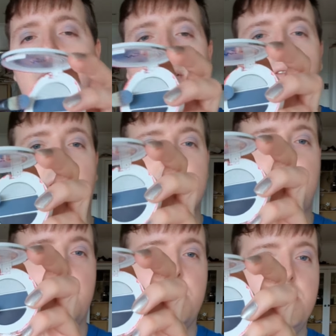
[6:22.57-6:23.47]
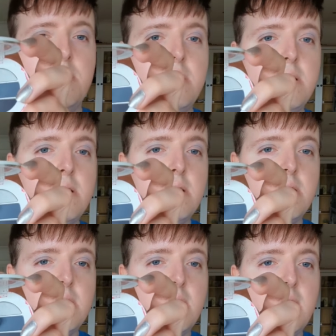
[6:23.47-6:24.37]
Air Force Blue
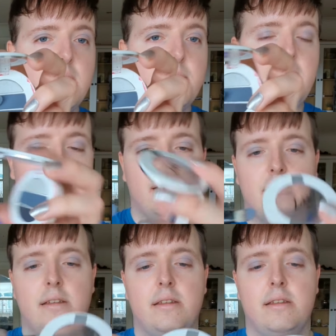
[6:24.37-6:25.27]
in the middle.